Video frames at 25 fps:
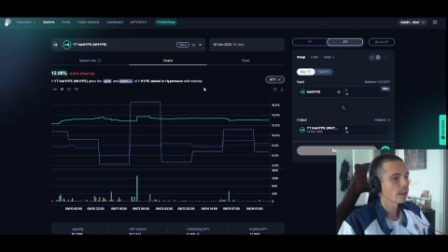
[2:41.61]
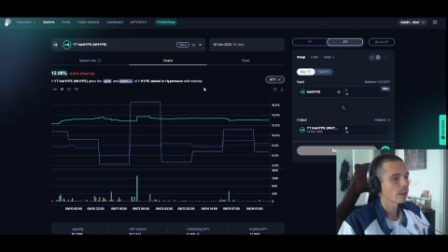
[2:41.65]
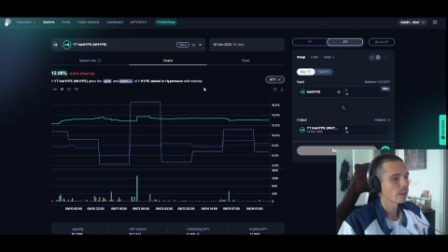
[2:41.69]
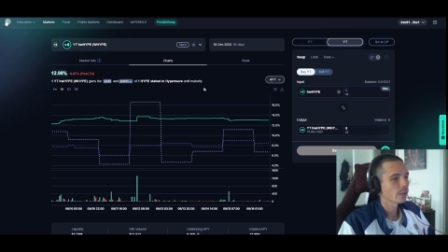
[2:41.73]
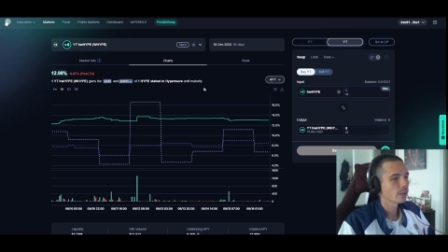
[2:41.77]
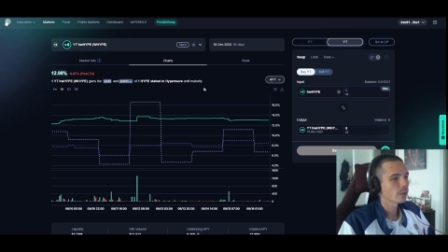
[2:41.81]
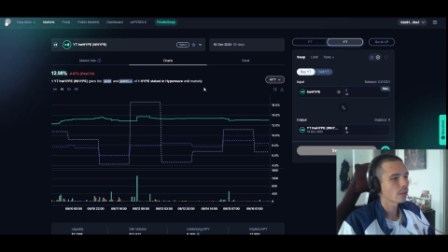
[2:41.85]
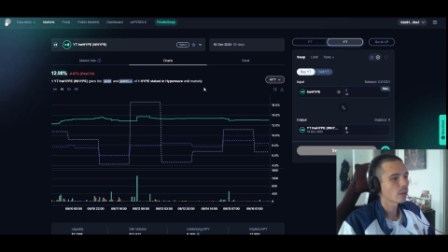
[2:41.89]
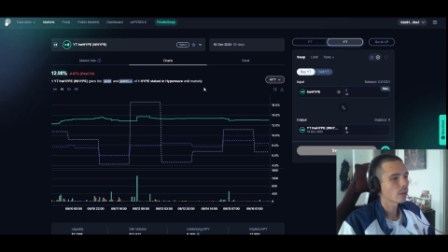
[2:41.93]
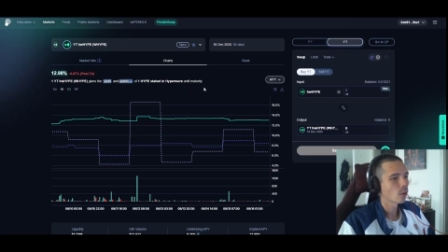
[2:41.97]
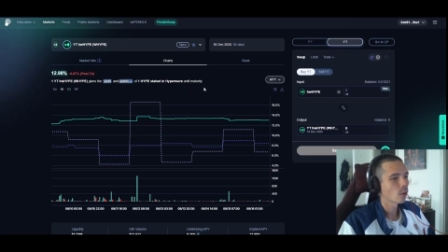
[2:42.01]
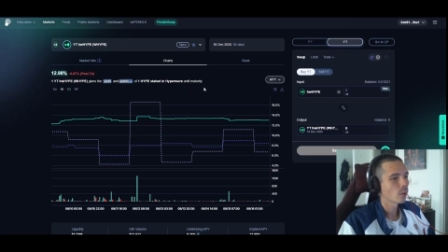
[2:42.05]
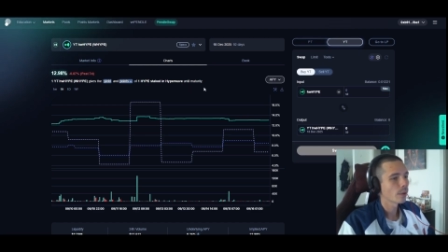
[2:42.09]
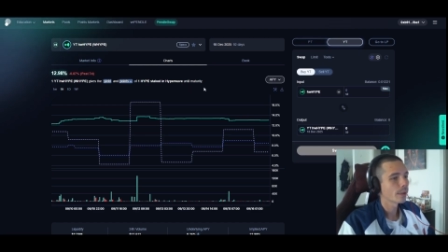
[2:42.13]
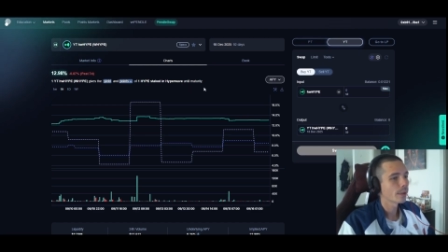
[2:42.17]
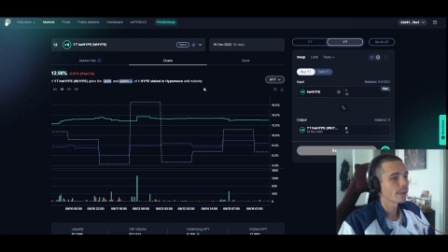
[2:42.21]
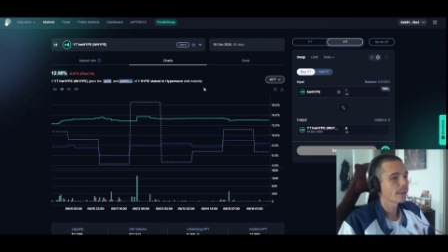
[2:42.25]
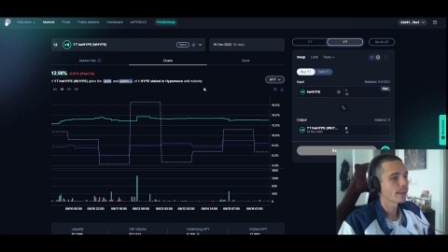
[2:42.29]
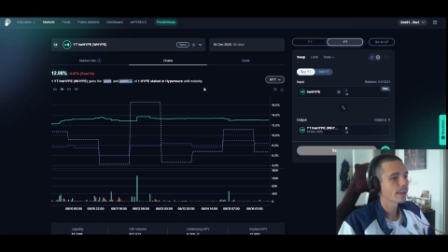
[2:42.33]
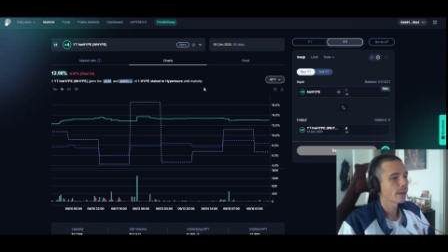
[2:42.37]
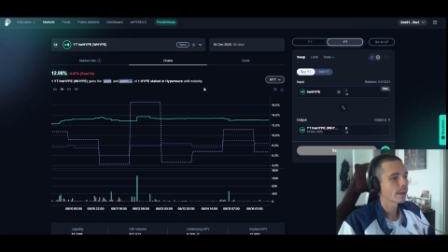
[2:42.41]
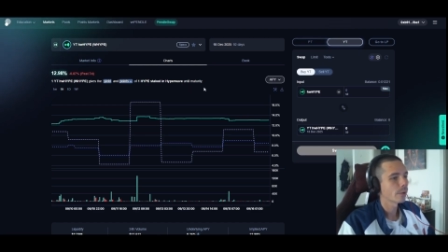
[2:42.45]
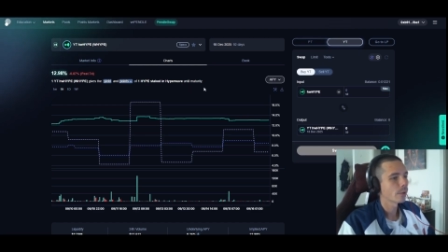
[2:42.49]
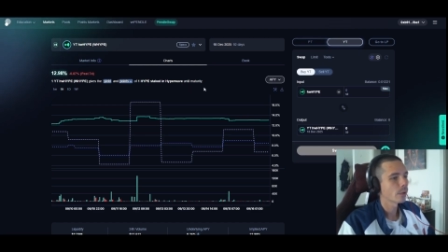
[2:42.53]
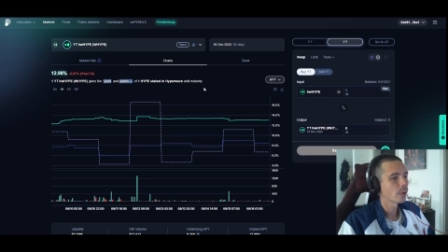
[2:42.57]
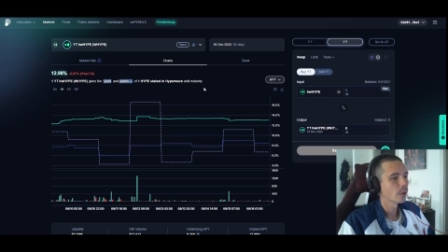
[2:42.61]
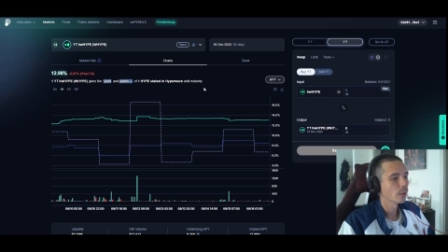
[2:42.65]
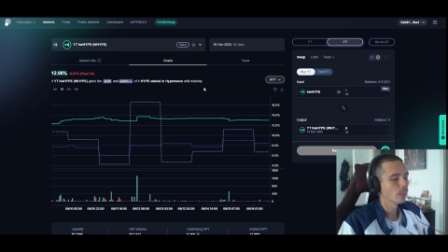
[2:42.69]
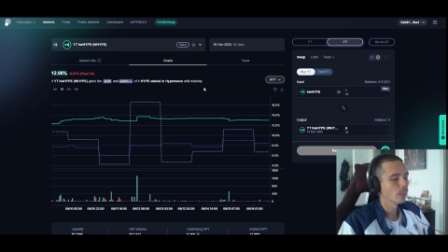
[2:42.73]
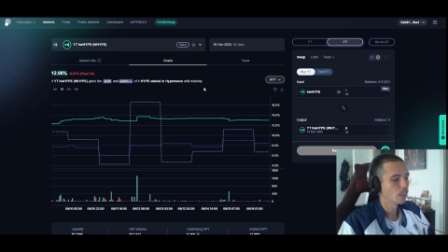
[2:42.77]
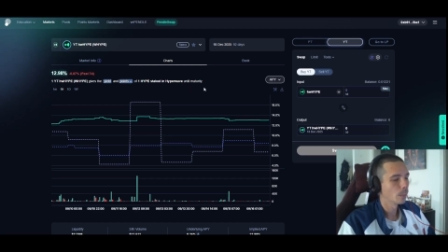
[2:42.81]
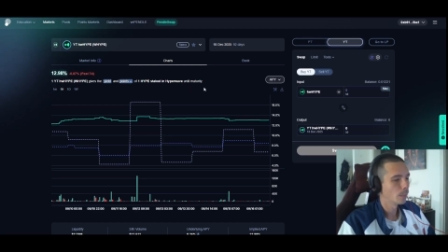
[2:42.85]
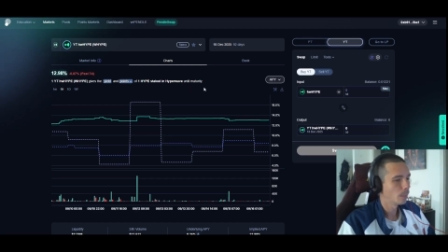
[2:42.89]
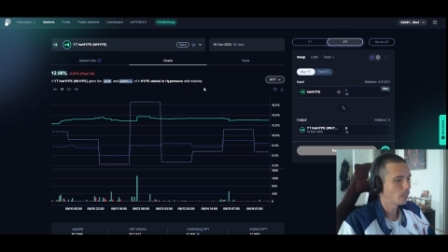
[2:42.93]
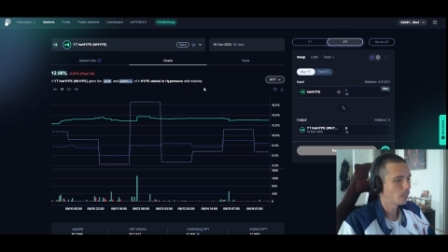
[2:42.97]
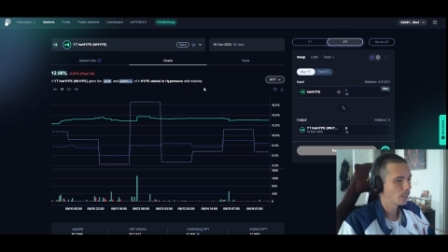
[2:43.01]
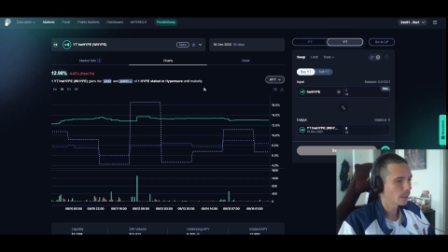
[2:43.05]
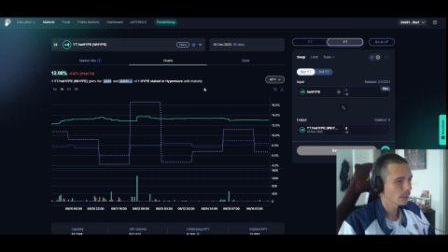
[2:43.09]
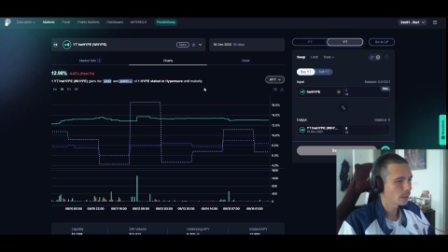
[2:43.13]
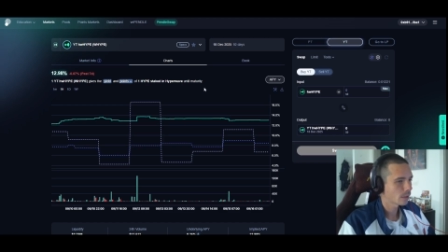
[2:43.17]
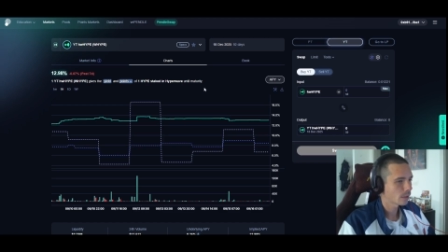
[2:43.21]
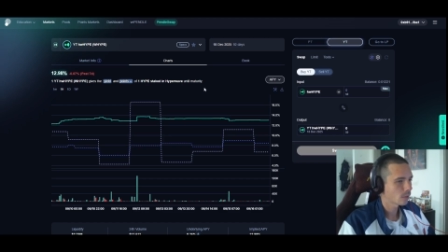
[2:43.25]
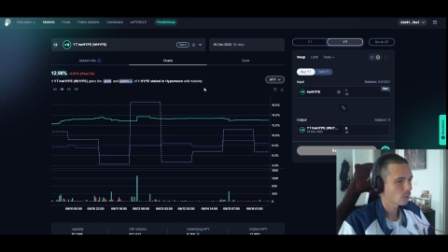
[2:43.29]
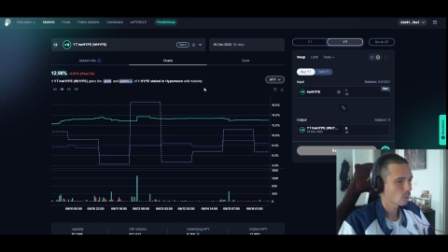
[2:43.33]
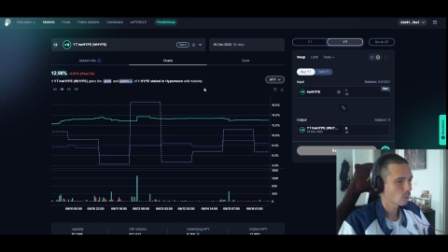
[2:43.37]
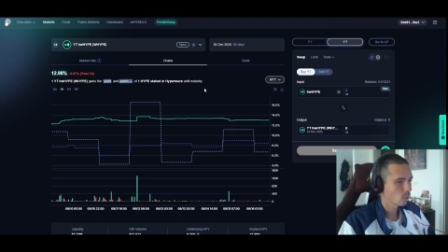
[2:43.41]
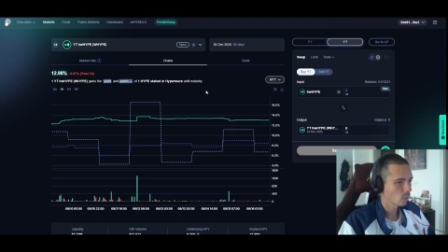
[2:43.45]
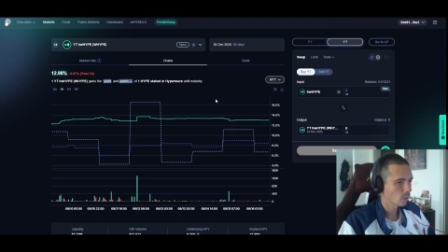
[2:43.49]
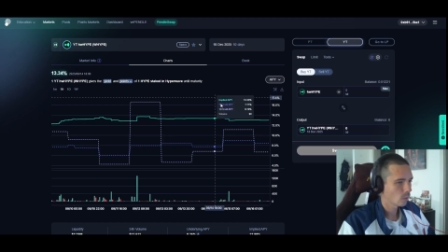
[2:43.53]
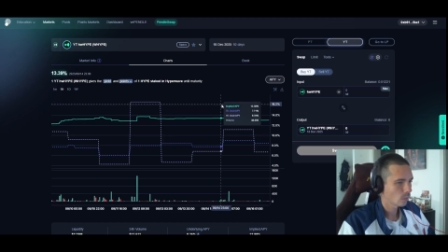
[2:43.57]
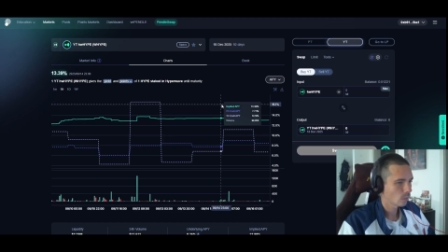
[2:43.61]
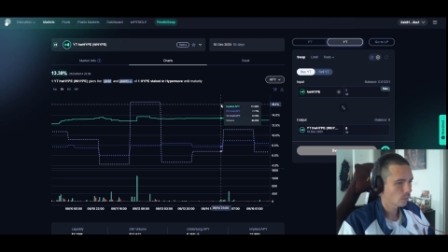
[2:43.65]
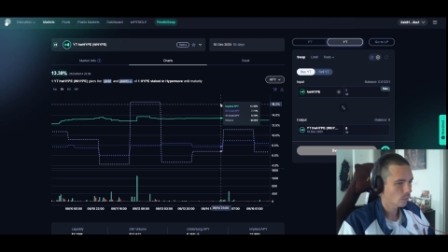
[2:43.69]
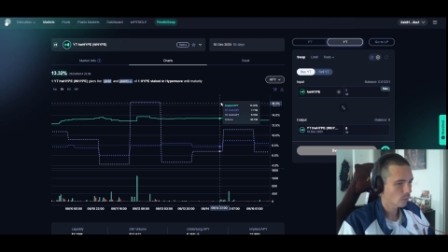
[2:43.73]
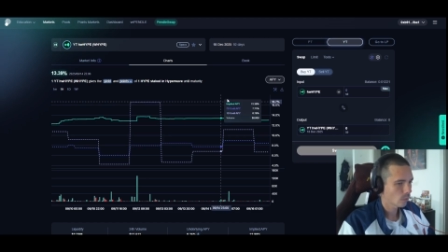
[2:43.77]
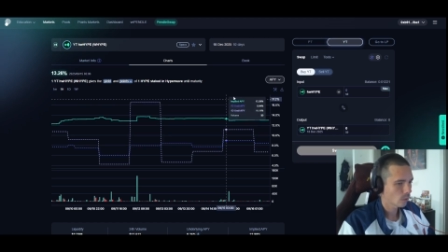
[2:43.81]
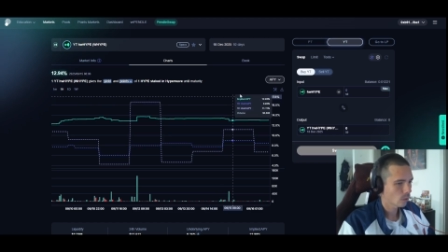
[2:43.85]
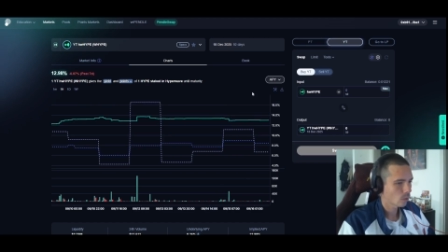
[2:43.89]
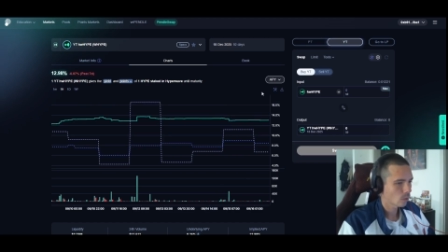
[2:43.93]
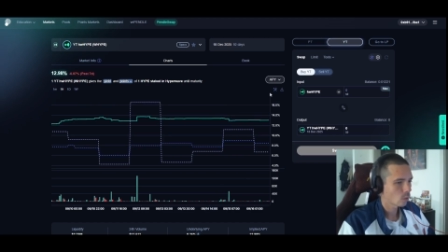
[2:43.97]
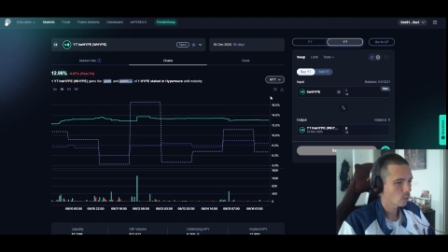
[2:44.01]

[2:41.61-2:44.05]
it's going down a bit with